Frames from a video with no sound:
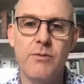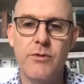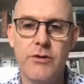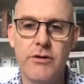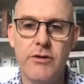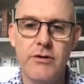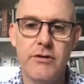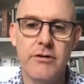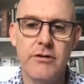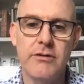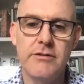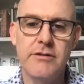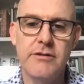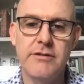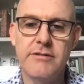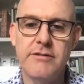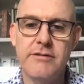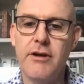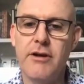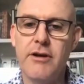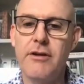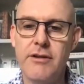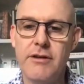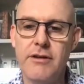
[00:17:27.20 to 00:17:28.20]
the world
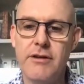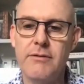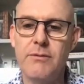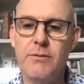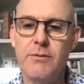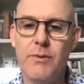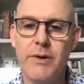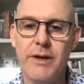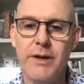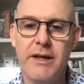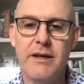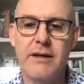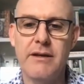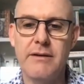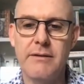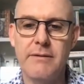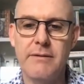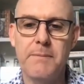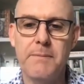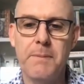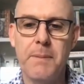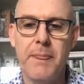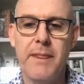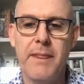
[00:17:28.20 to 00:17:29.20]
so that we
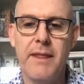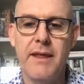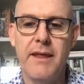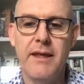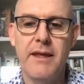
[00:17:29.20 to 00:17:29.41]
can